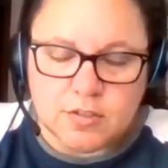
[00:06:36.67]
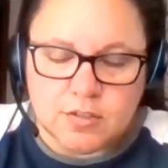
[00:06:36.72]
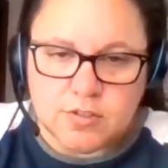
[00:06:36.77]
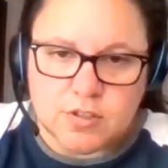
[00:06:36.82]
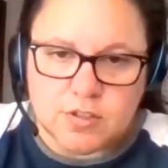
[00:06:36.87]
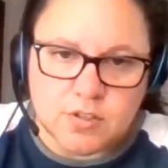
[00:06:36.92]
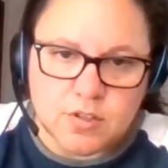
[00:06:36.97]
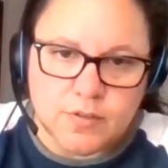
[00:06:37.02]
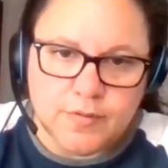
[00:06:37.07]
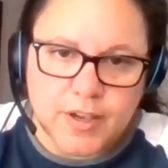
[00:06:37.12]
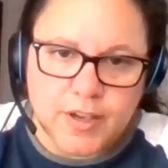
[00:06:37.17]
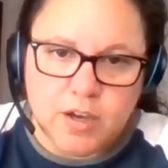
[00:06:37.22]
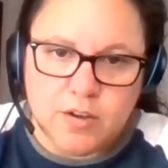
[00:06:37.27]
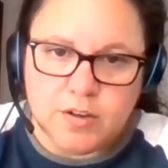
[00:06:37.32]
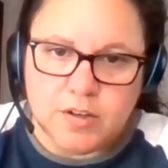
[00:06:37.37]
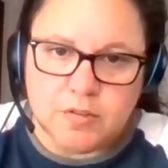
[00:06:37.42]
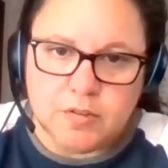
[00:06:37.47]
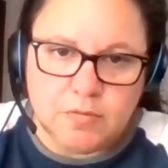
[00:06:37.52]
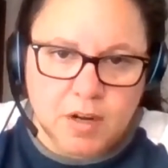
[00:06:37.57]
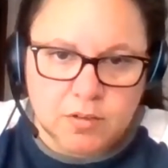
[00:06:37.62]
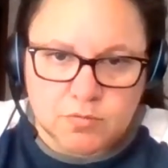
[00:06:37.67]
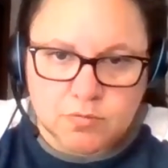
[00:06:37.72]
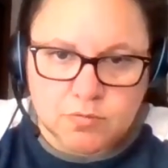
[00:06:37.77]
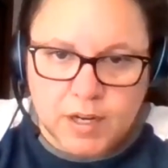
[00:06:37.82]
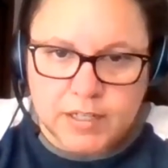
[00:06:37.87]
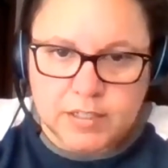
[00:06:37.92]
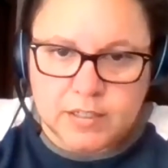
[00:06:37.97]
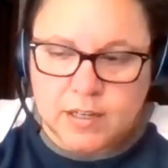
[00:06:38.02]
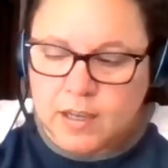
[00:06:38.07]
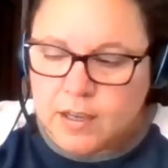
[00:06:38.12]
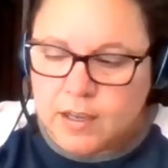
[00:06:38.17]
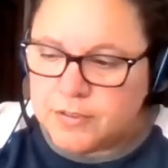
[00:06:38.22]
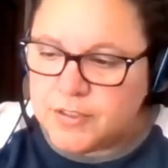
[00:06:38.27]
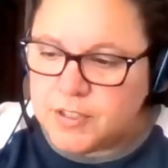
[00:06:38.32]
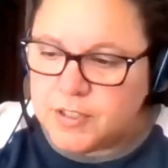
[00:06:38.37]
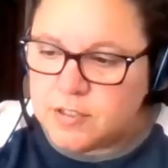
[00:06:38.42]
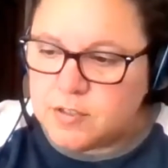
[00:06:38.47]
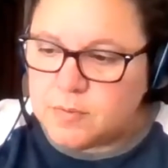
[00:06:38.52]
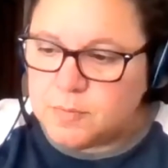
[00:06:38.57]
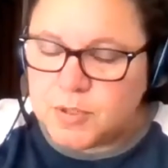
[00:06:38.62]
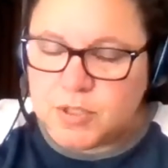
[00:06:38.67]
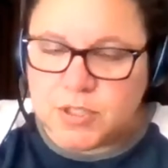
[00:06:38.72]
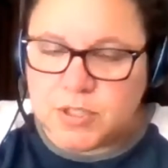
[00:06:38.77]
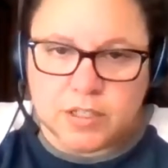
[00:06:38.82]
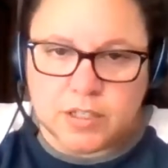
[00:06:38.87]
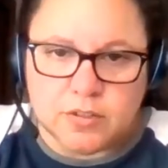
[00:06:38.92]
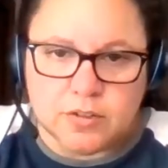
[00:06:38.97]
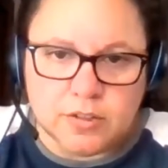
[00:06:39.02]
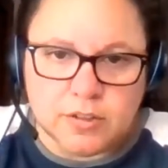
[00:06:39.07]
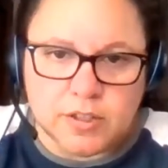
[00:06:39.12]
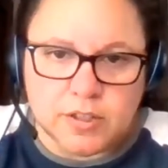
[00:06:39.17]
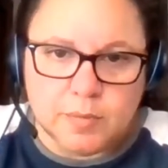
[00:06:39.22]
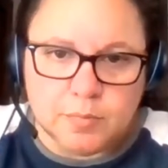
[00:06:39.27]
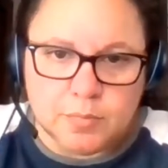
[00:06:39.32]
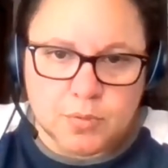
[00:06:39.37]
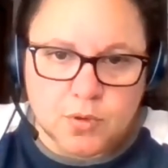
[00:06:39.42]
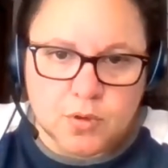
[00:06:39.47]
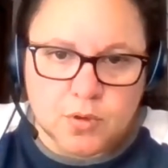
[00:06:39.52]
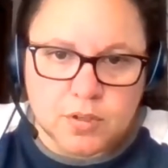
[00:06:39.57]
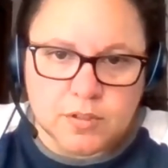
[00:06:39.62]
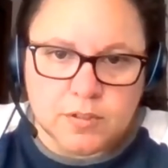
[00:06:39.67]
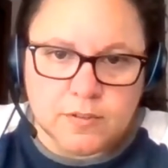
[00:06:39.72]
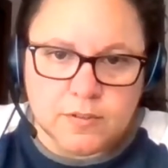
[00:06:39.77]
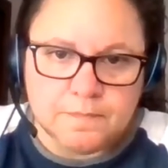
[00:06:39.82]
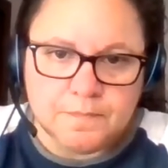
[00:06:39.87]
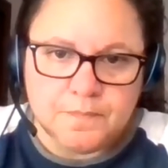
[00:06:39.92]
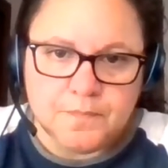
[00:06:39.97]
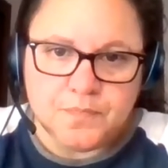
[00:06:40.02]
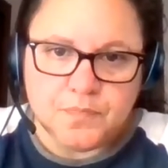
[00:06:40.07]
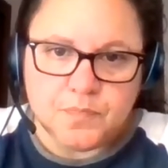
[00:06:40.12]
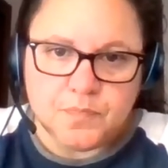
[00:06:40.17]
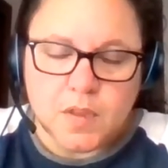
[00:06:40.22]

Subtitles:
There's a survey going around right now that is particularly important,